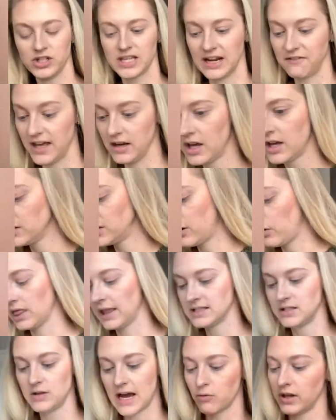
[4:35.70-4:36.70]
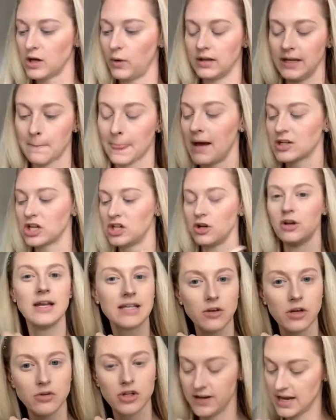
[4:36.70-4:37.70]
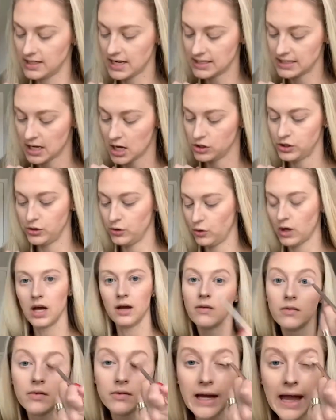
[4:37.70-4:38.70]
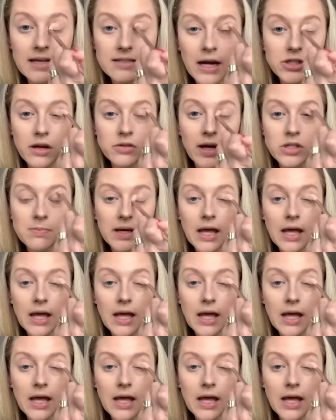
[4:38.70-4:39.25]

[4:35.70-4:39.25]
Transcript: Okay, next for my eyeshadow look, I'm going to use three colors.